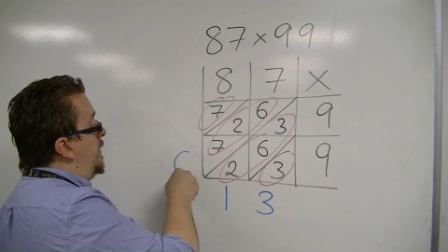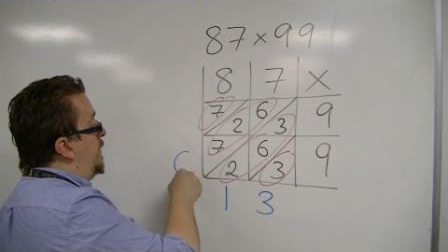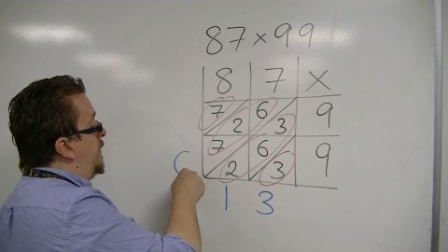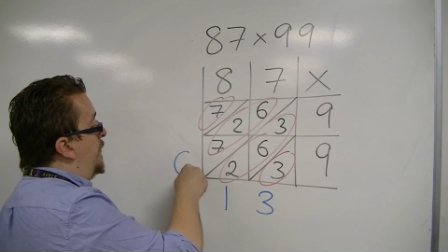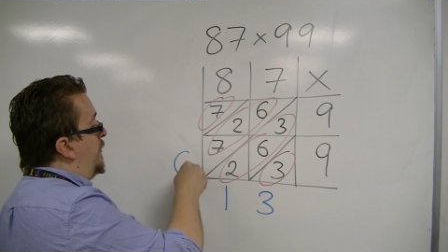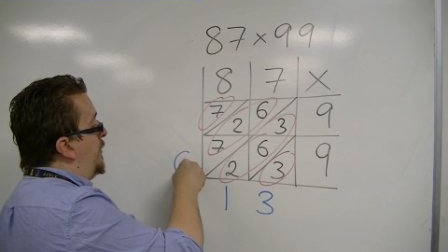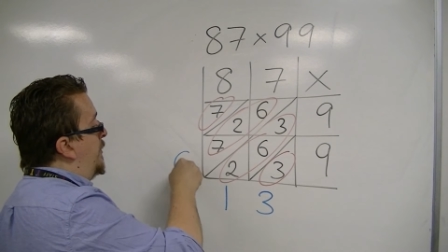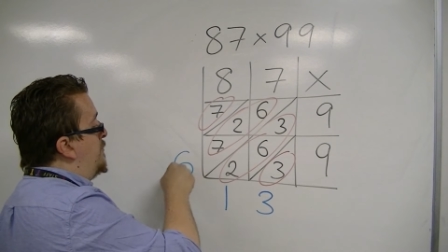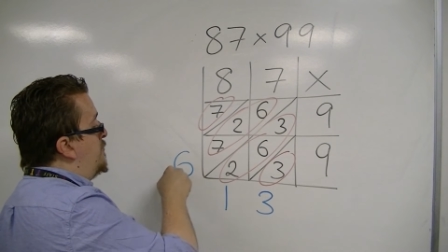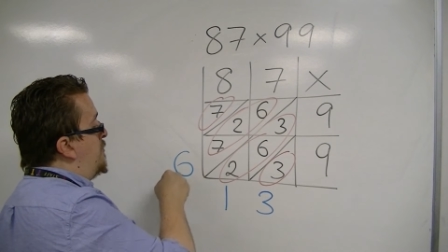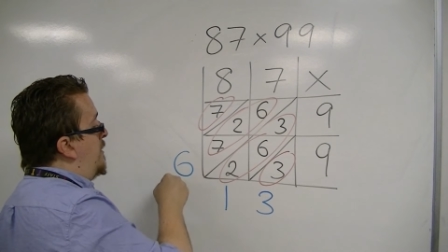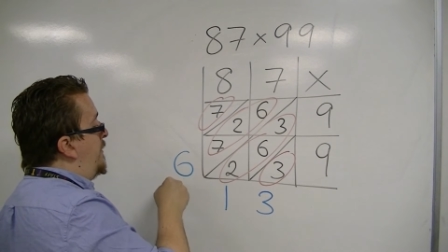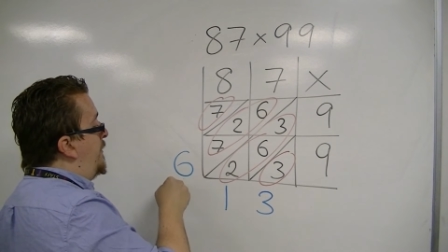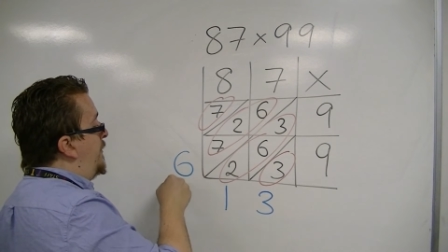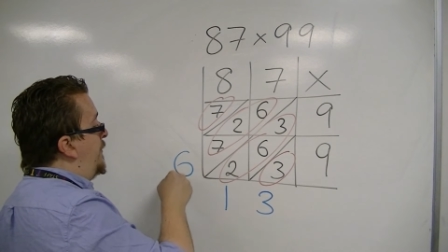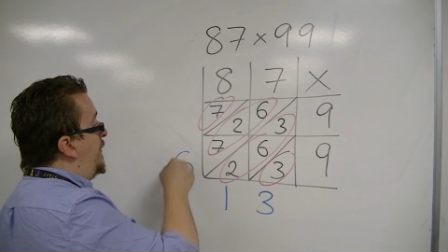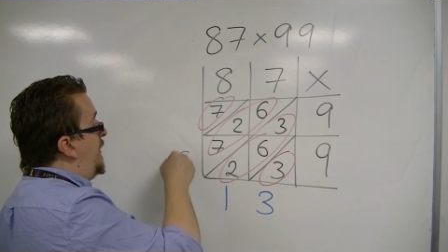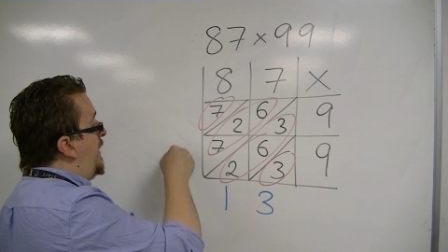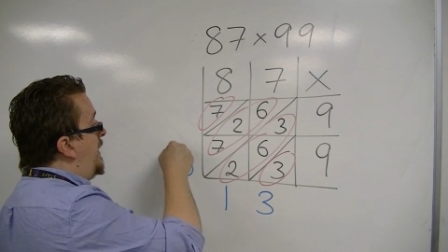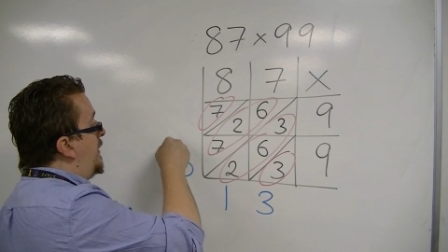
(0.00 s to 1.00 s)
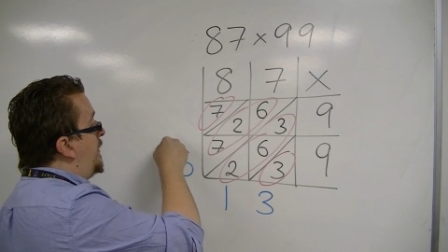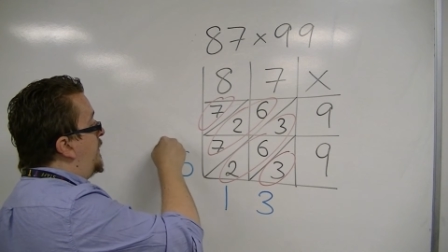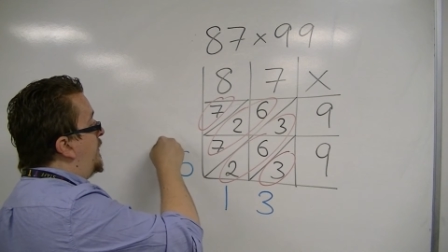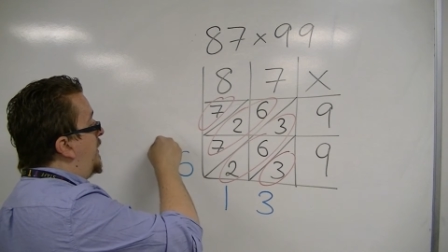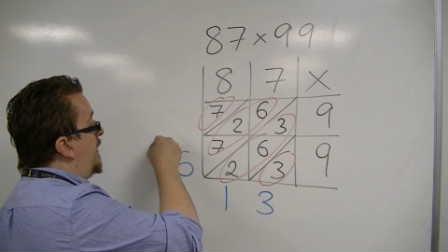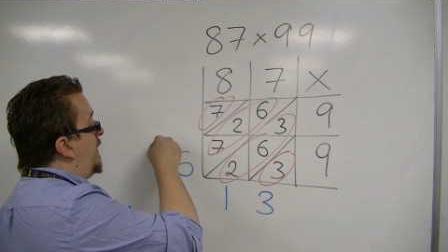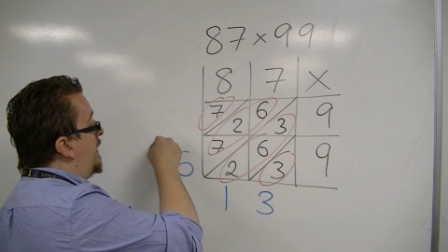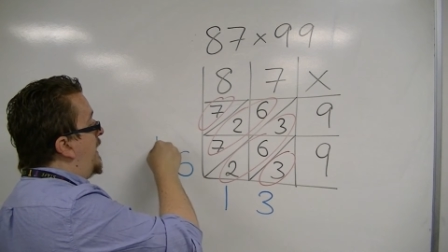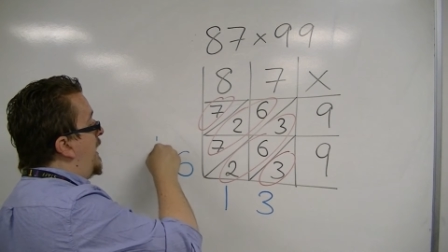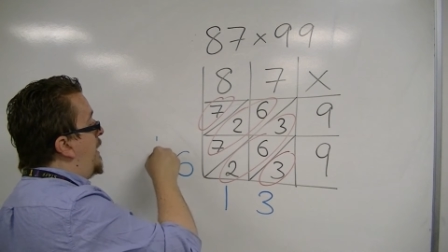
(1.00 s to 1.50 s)
So we write 6
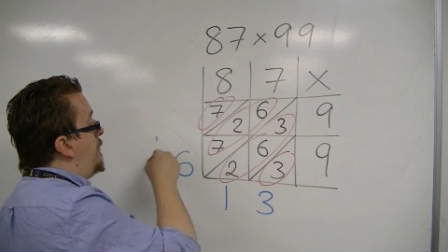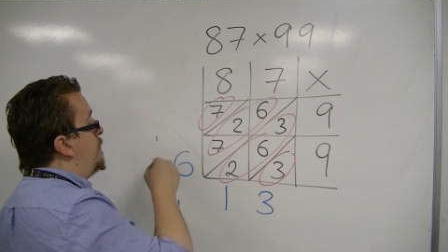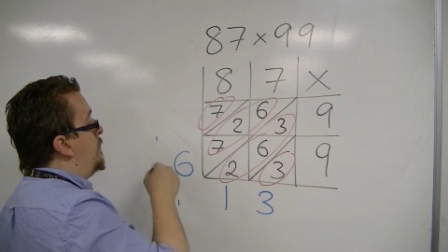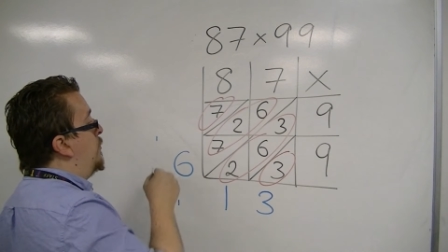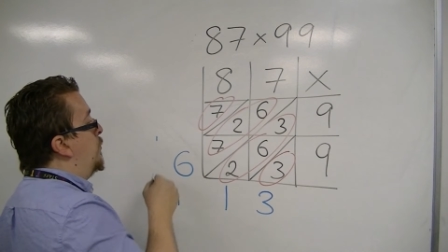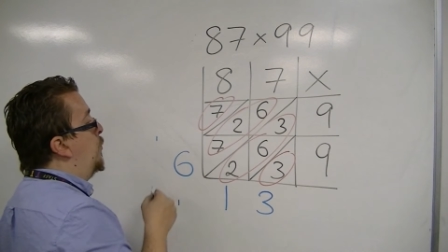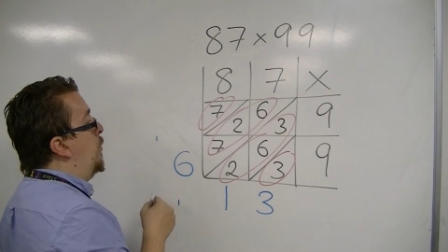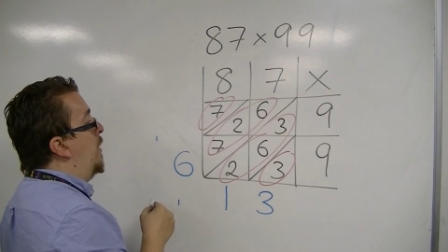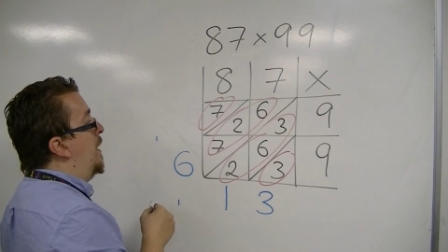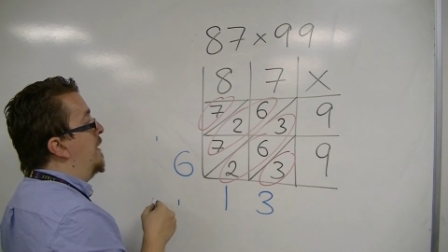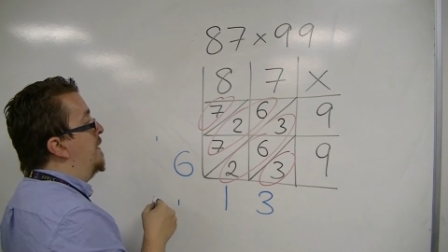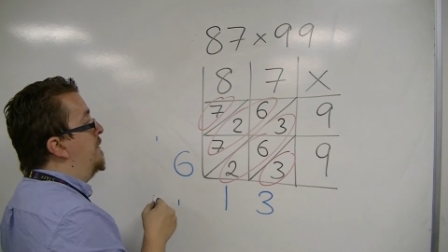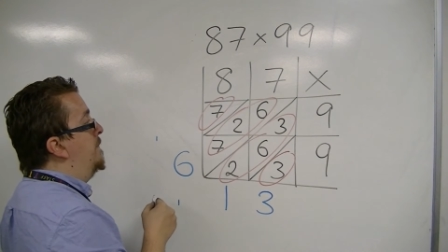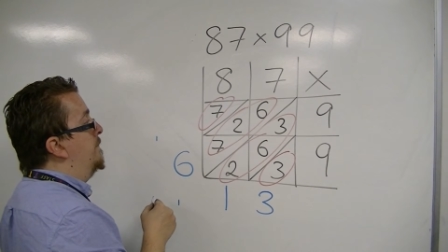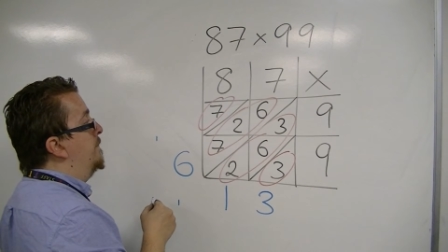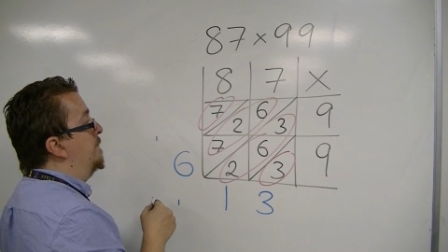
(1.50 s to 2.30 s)
and carry the 1,